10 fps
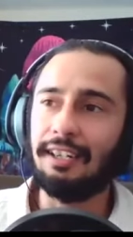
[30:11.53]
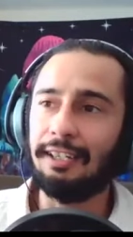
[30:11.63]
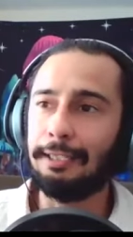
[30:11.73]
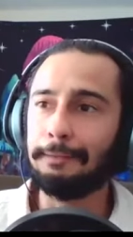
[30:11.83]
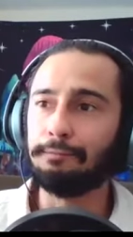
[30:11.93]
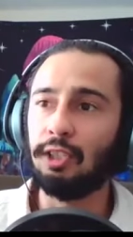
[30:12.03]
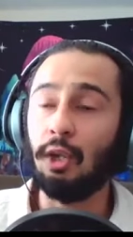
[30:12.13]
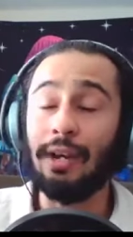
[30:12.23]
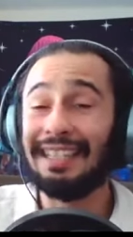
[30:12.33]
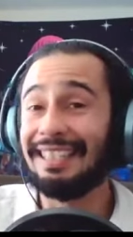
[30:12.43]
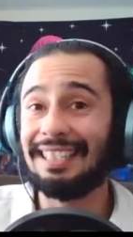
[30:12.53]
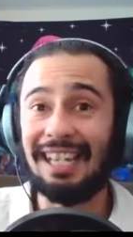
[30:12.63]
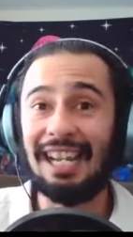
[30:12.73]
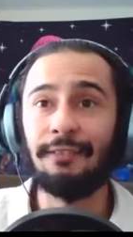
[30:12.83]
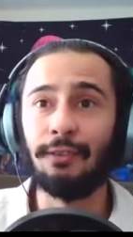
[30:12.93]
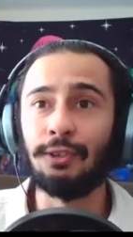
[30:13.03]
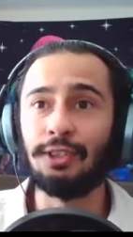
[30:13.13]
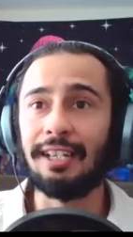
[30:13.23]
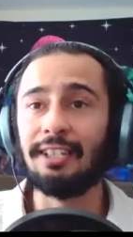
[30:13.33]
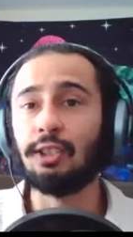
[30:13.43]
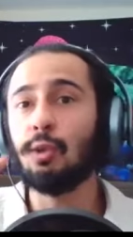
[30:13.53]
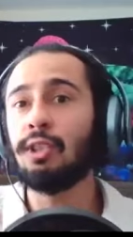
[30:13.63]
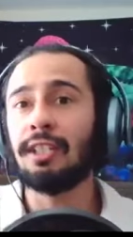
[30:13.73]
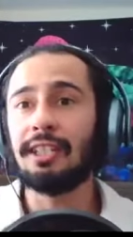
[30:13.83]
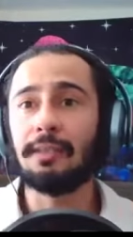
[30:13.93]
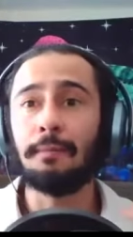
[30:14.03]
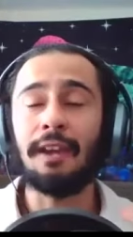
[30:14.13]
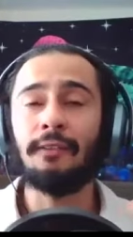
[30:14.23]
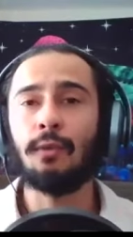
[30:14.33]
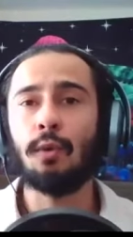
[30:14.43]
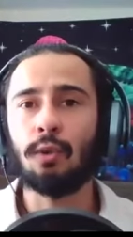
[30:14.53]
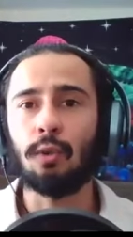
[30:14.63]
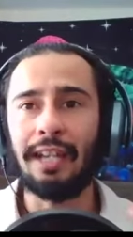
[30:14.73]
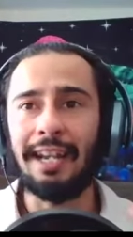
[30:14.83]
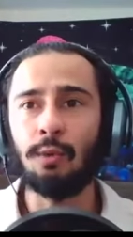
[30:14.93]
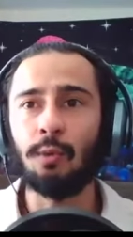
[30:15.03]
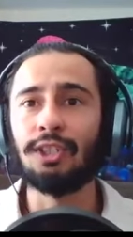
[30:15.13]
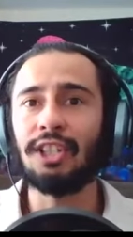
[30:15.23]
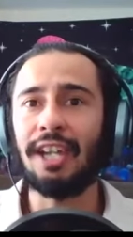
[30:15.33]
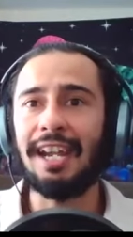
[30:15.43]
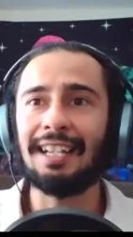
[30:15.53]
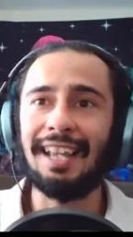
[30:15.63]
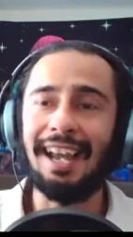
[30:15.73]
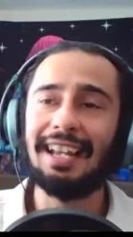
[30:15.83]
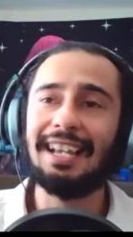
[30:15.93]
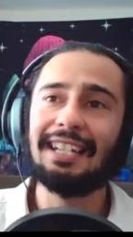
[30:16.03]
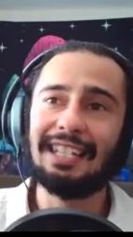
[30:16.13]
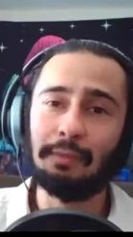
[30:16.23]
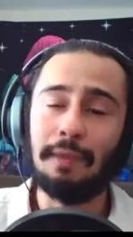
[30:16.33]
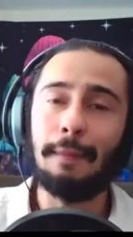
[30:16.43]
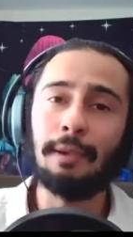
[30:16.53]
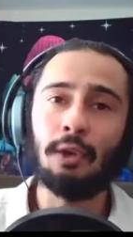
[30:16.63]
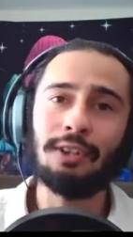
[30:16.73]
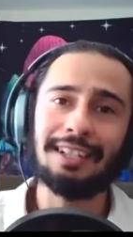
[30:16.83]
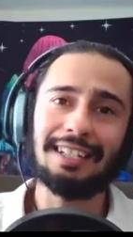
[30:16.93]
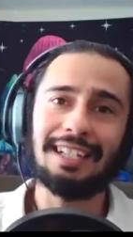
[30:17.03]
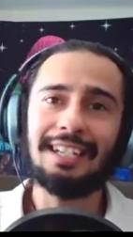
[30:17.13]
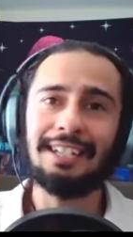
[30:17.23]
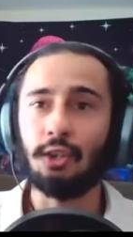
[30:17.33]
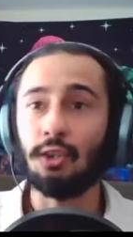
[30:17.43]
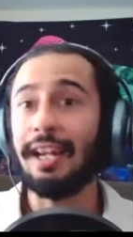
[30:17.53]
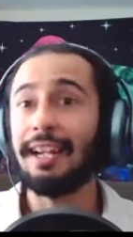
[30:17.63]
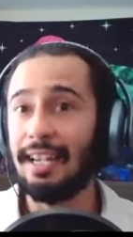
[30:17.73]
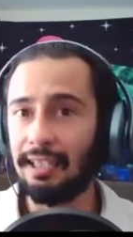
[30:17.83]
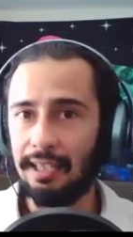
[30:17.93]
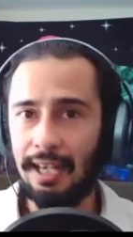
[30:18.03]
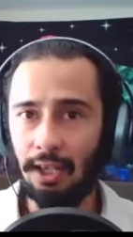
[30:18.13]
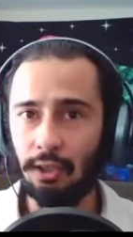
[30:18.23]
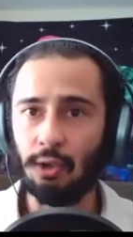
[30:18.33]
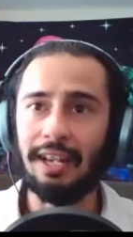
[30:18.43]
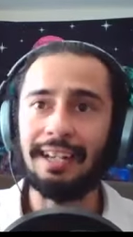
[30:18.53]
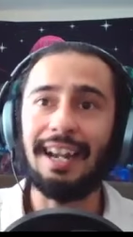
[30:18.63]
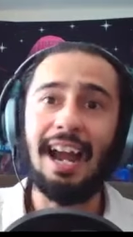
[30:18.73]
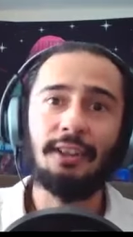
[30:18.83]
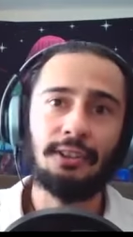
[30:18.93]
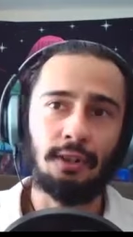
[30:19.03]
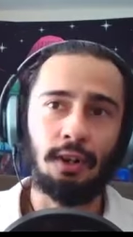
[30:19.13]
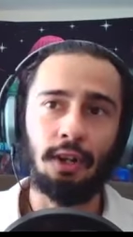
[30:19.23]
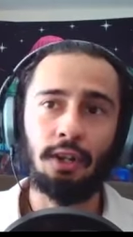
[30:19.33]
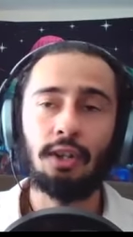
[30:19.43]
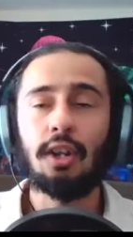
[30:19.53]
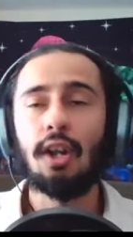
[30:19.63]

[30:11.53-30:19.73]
um, you know, enslavers. And he's using this metaphorical language saying that these Babylonian kings are like Helel or like Astar,